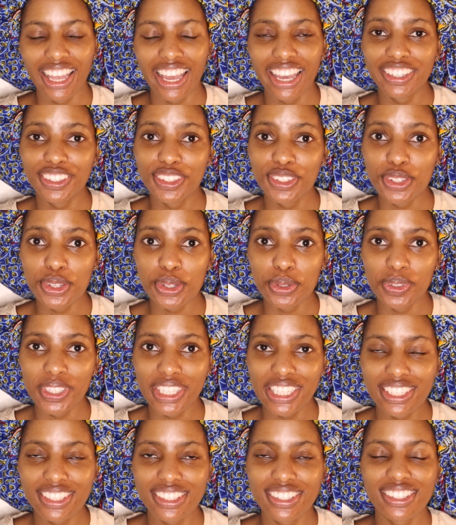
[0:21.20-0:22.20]
under 2
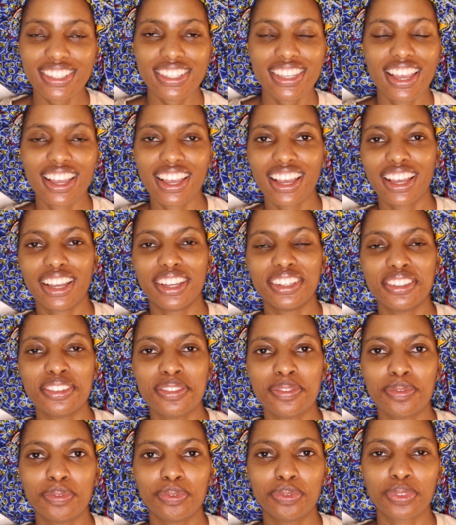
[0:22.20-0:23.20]
weeks.
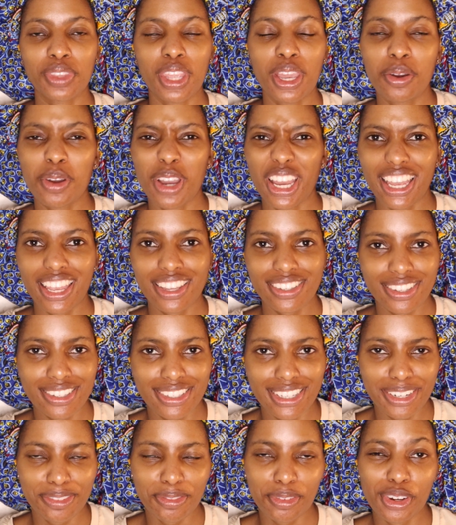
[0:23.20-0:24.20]
As I
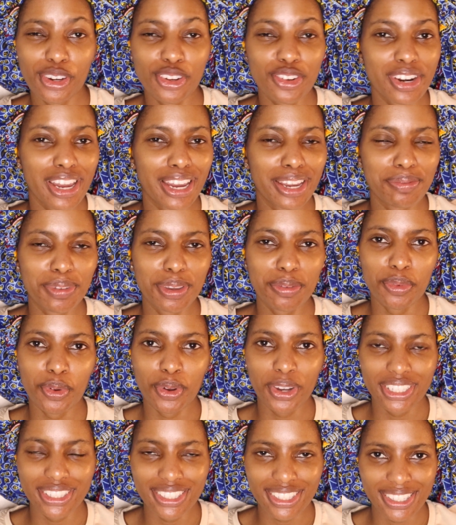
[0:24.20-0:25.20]
said, I'm going to try to be more
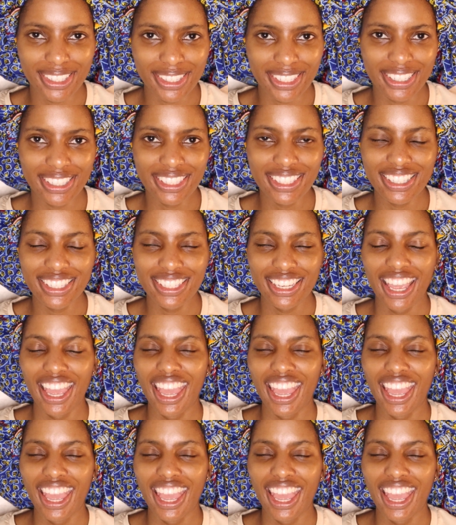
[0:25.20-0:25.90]
consistent,